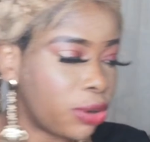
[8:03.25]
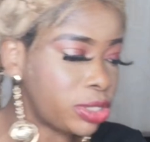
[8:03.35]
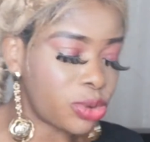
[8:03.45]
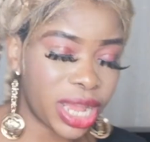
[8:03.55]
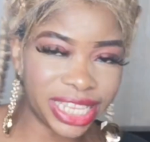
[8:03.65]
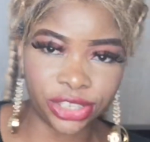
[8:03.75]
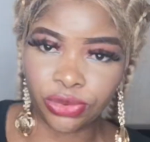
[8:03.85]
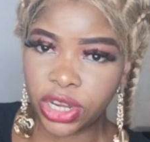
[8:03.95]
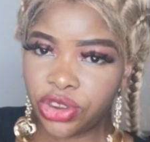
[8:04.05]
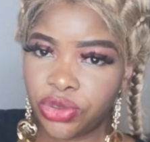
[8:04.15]
are going to ask
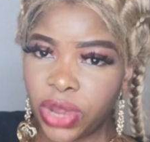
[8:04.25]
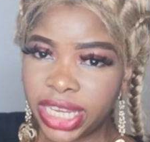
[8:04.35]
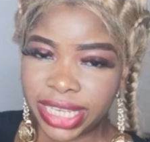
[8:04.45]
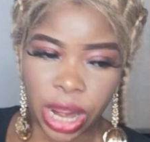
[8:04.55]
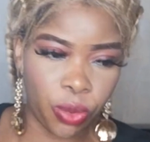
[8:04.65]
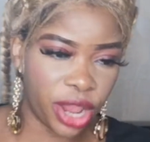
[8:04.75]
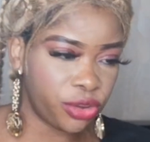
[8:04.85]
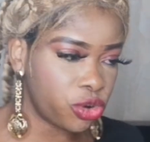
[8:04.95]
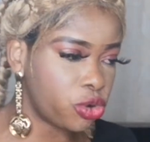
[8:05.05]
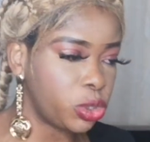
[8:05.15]
you, where did that
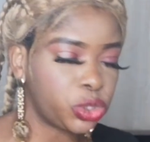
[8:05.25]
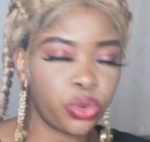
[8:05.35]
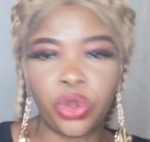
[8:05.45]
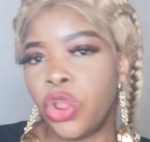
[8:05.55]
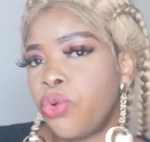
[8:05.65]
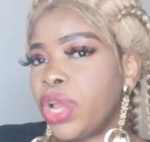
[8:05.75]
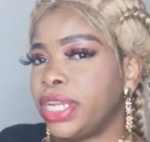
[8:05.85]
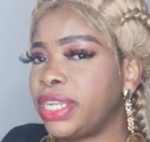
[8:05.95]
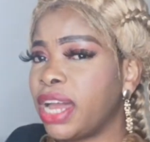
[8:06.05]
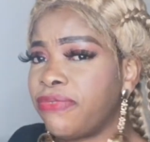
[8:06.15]
1 euro go to? Where
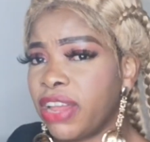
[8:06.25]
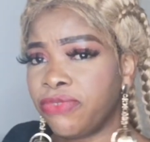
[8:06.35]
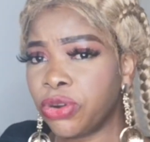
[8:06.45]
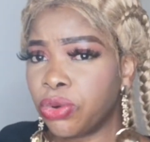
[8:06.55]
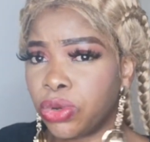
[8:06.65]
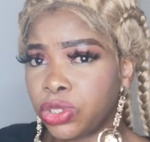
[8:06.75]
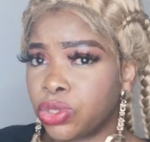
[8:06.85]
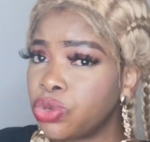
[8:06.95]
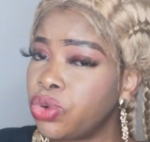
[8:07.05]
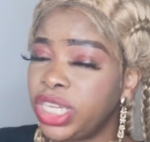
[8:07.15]
did that 5 euro go to?
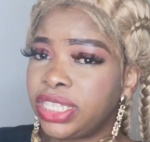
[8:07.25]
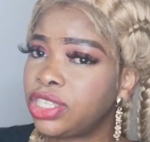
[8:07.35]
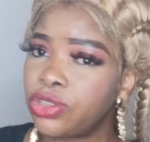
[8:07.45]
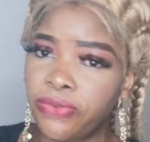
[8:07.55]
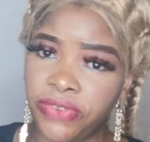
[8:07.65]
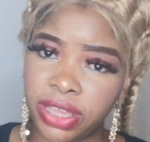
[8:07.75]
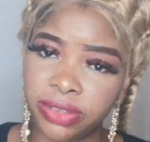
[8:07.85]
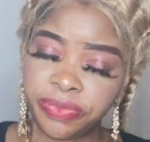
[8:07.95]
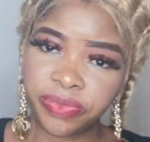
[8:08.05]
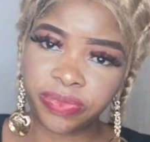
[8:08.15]
So it is not
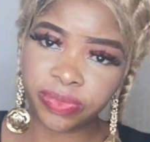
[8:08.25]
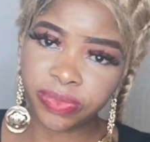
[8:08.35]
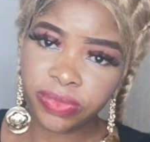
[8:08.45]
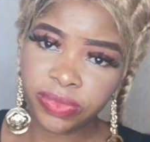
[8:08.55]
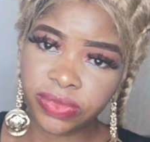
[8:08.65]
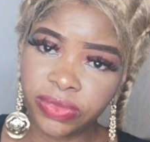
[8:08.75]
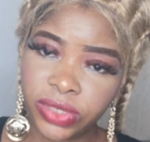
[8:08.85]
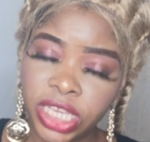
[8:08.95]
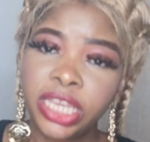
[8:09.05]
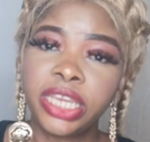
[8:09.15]
fair.
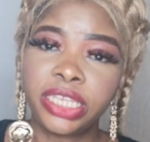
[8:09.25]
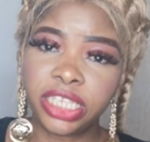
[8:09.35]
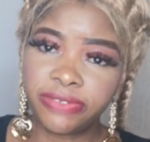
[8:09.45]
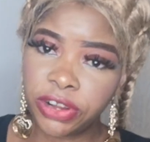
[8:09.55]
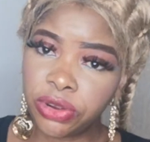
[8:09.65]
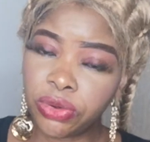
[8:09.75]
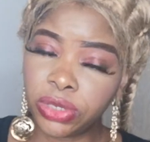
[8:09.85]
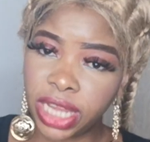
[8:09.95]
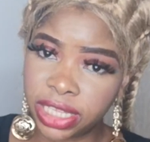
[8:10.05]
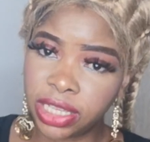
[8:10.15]
It is very
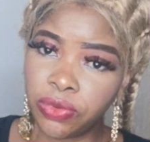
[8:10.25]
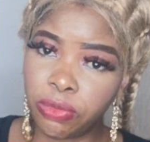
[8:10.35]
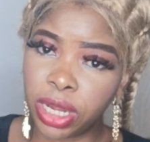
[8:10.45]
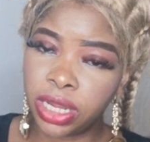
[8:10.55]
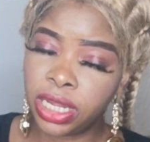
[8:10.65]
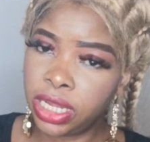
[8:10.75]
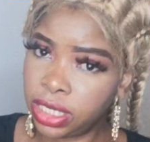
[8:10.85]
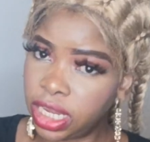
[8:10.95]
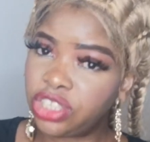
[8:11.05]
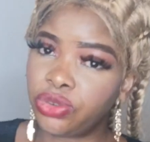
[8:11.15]
good as a woman
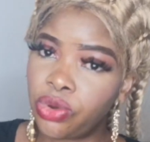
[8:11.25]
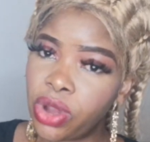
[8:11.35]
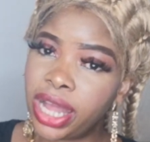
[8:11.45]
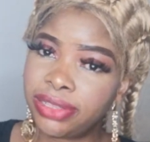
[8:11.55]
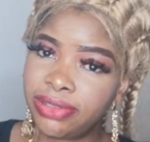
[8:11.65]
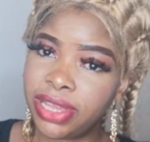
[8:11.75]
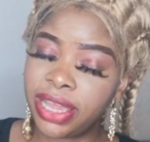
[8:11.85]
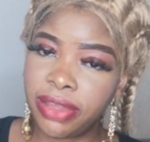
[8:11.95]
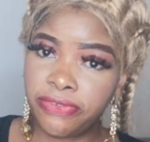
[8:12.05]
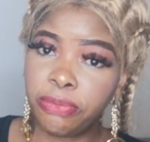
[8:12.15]
that you go out there
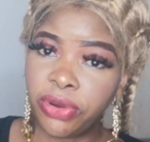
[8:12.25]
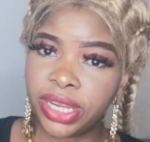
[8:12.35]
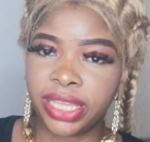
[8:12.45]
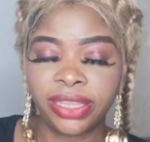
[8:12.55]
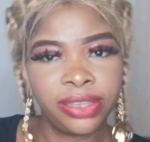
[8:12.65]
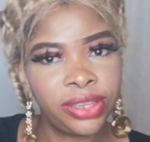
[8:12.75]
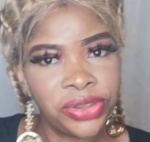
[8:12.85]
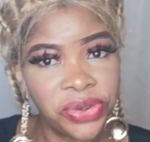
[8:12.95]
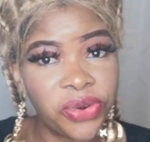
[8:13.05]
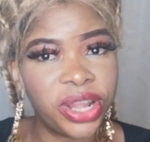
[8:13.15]
every morning,
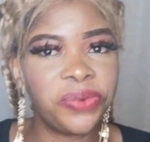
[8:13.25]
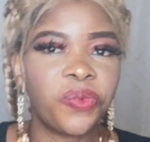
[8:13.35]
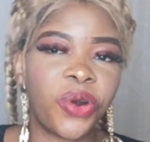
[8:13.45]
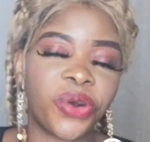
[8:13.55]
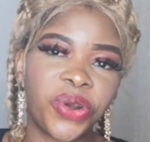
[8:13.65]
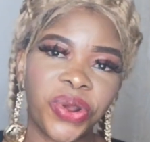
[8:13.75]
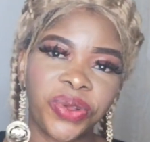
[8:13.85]
go and work.